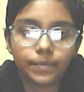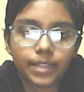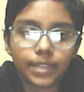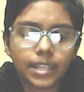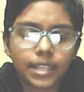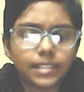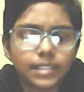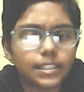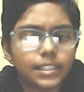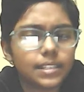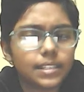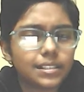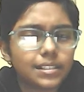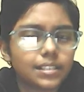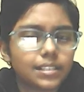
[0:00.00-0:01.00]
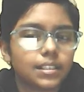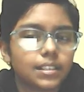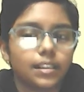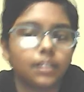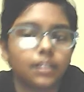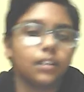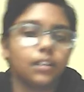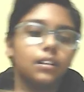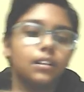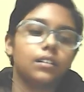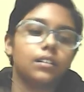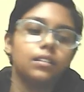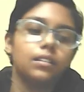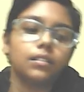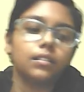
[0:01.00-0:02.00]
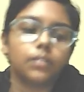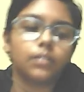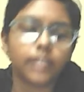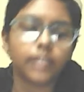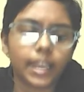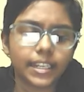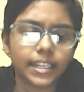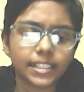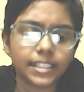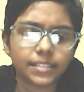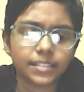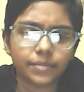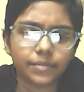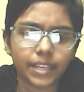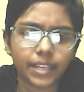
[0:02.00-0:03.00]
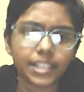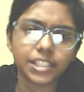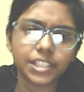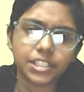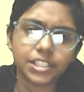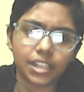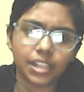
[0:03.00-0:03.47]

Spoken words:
This line is very sharp